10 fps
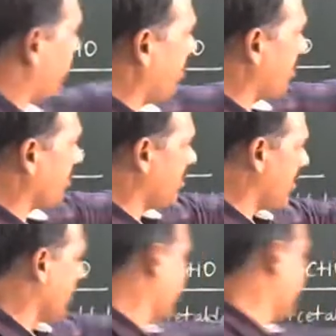
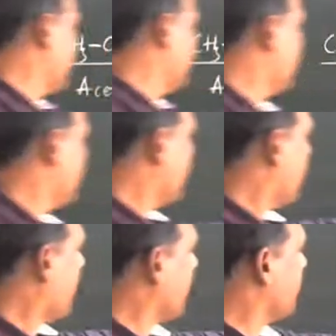formaldehyde
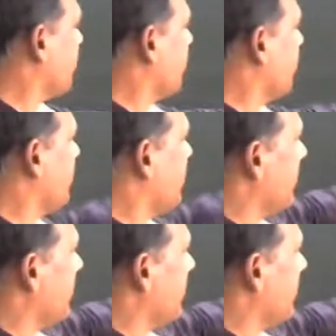and this is